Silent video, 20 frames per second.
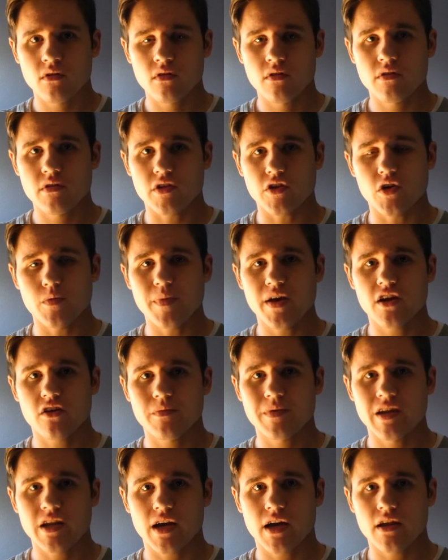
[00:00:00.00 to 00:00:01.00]
So you may or
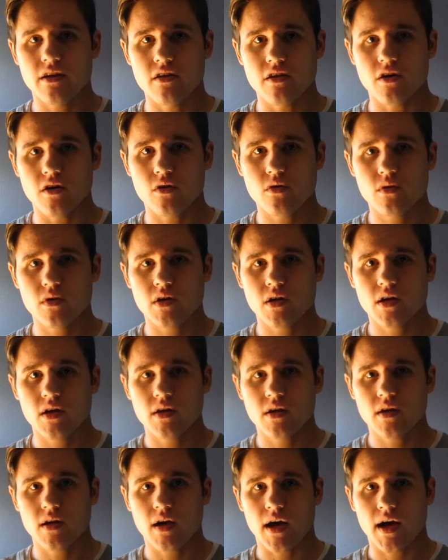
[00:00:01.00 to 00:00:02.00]
may not know,
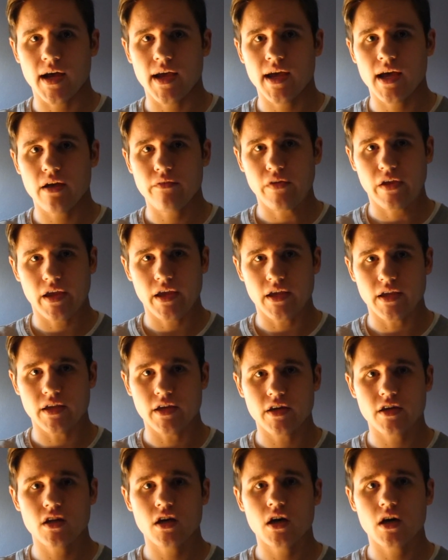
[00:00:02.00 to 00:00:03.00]
I have a
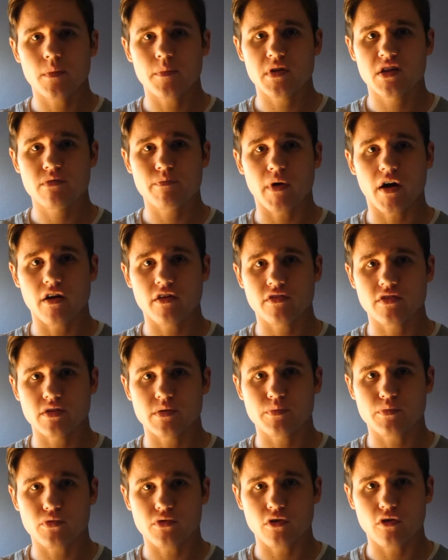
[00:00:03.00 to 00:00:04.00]
GitHub sponsors
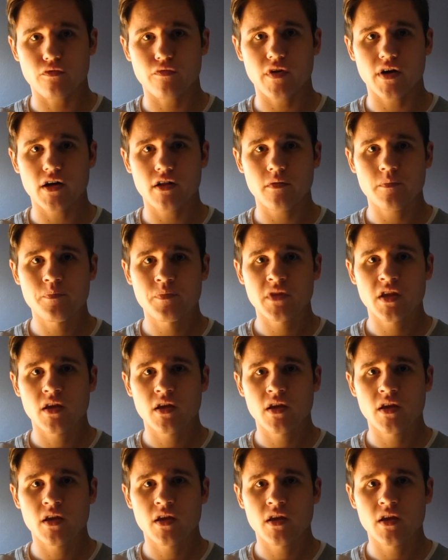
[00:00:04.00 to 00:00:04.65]
profile,